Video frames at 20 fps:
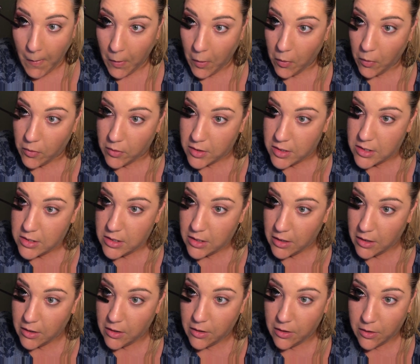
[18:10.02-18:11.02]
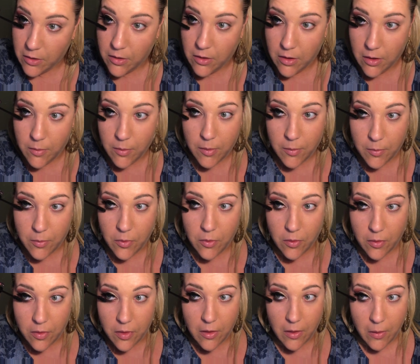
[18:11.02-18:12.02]
So stick a bit
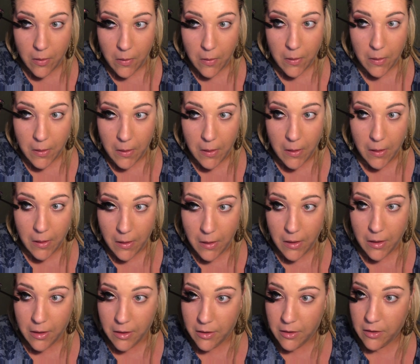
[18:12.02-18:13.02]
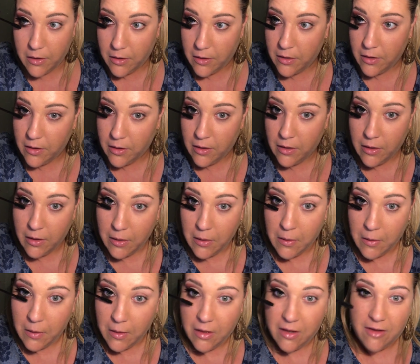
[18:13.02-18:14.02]
more of that on here.
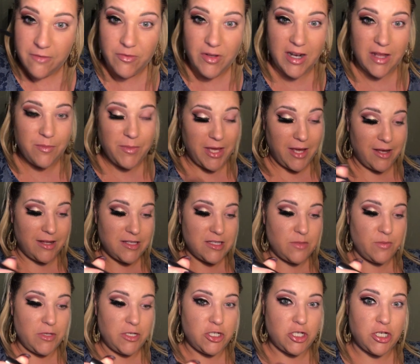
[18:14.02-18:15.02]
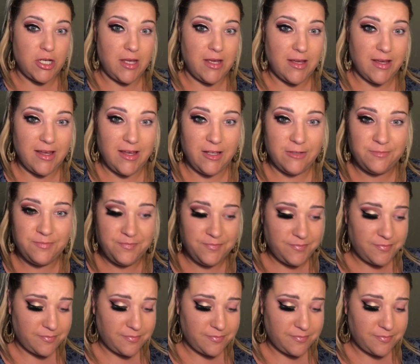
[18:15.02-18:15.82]
I feel like my hand's a bit shaky.